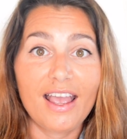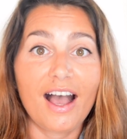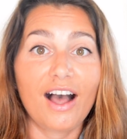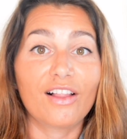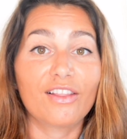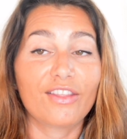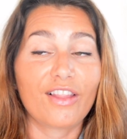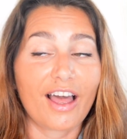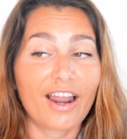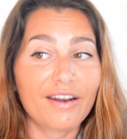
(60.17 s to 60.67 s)

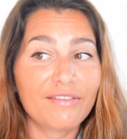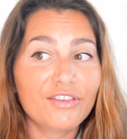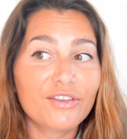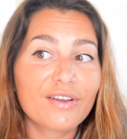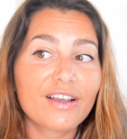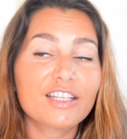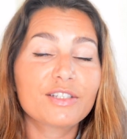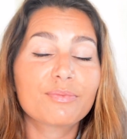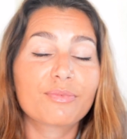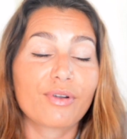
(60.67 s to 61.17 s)
A lot of you
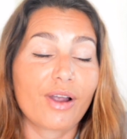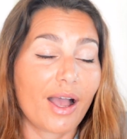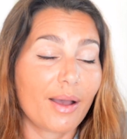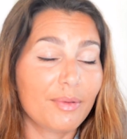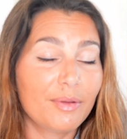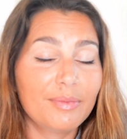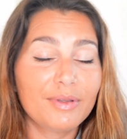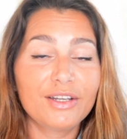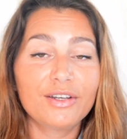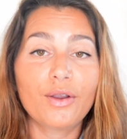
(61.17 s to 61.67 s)
guys
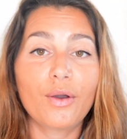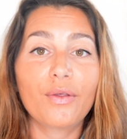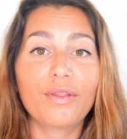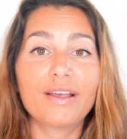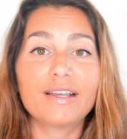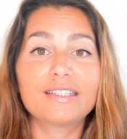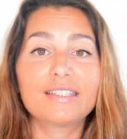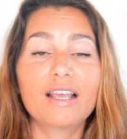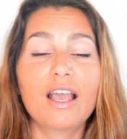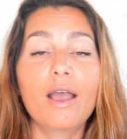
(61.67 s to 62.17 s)
probably know
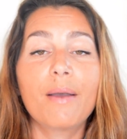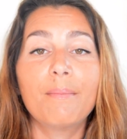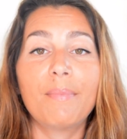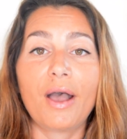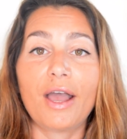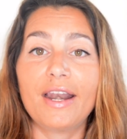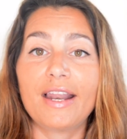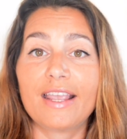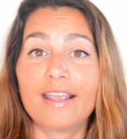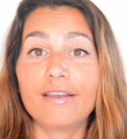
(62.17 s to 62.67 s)
this,
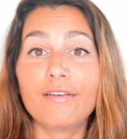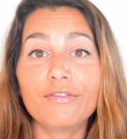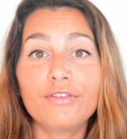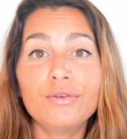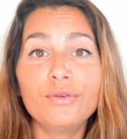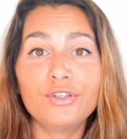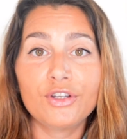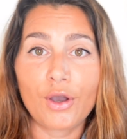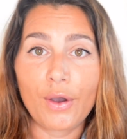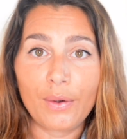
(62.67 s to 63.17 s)
but if
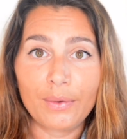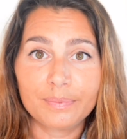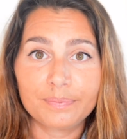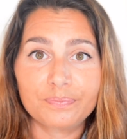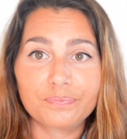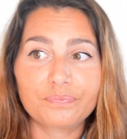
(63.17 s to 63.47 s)
you don't,